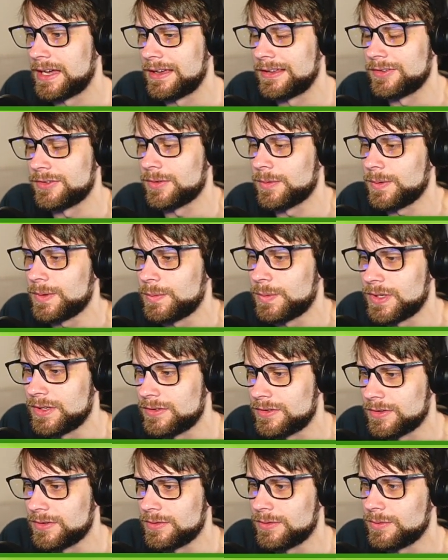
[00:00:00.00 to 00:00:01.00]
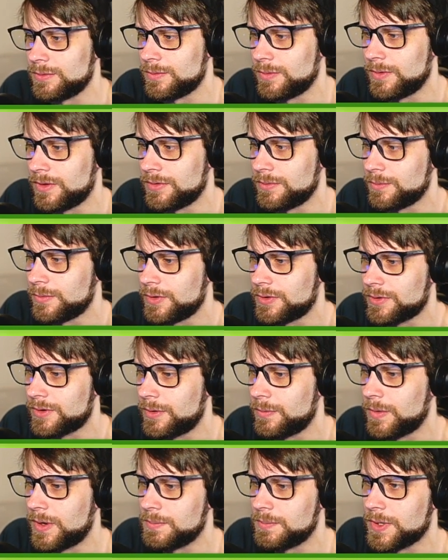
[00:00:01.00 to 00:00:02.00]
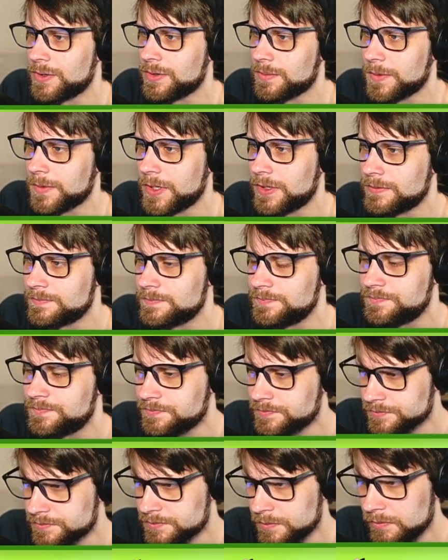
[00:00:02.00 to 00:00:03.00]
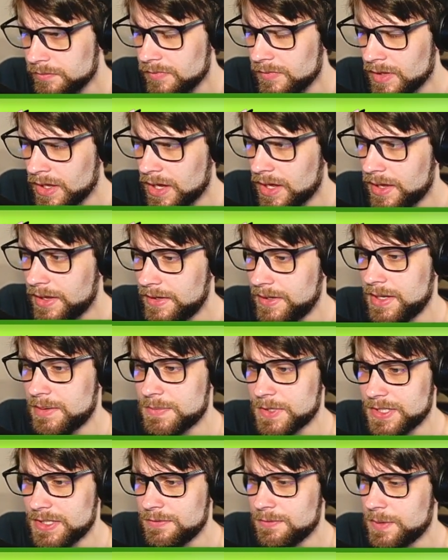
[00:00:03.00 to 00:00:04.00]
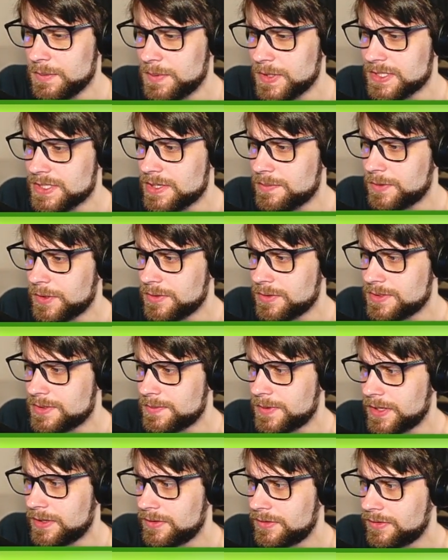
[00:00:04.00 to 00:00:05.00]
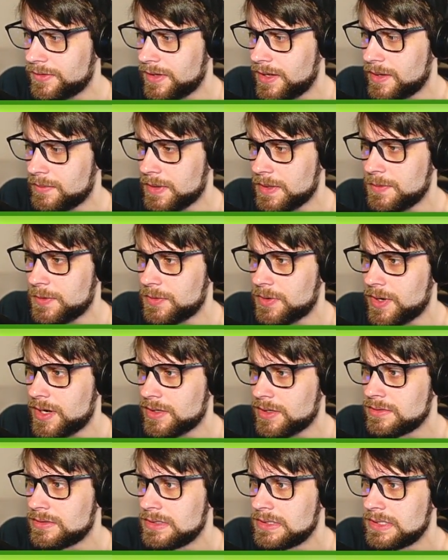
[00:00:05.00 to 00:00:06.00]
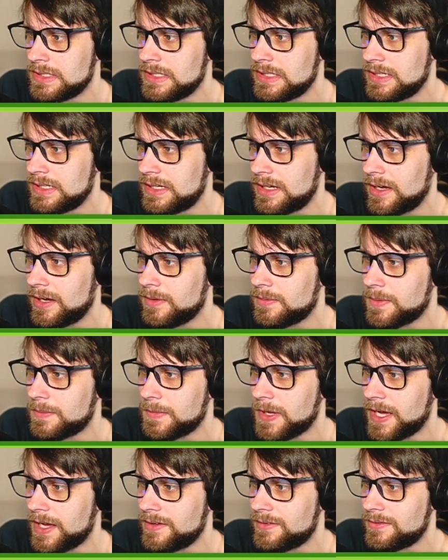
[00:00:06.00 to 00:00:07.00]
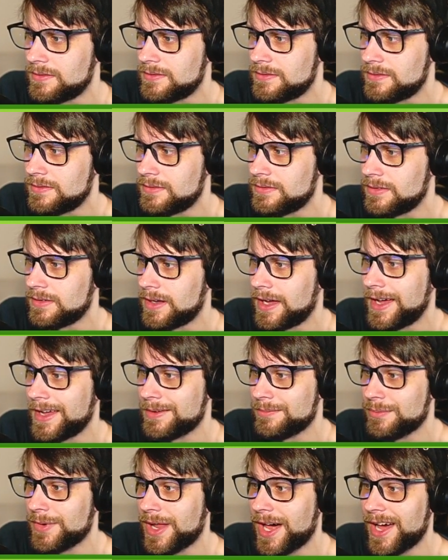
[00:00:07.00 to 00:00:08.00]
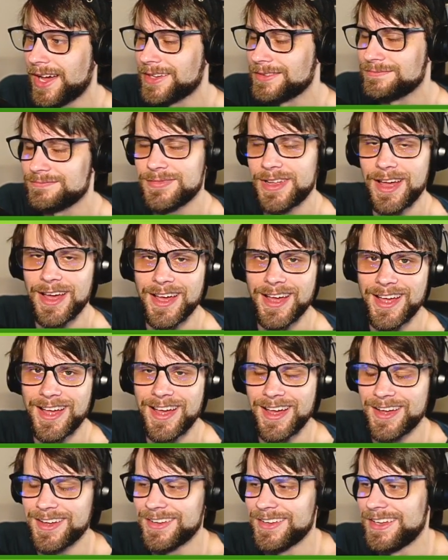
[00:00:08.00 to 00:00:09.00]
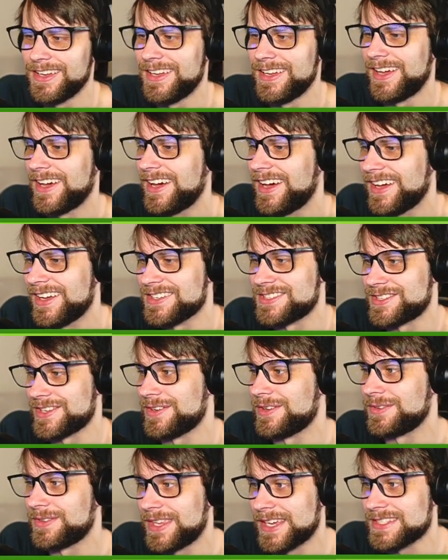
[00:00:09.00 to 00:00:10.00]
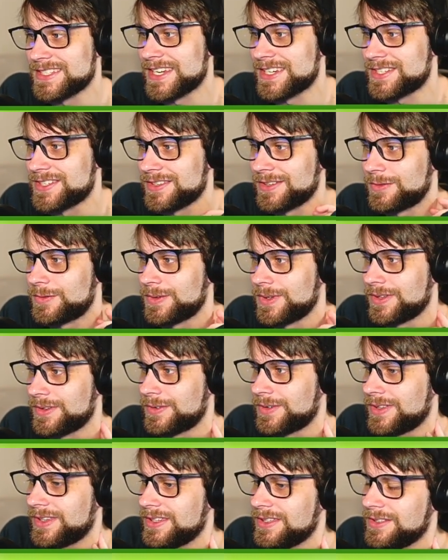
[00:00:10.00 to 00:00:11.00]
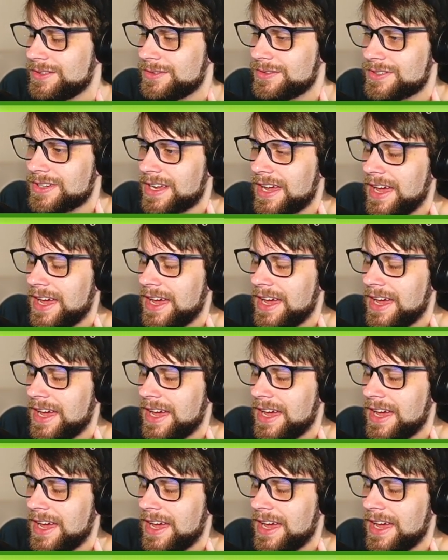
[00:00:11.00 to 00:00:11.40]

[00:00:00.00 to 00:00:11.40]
So we will do, we'll throw one Pokeball. And I believe we picked up Ultra Balls. I might be wrong. I hope I'm not. I am not. Haha. So that's actually really, really huge.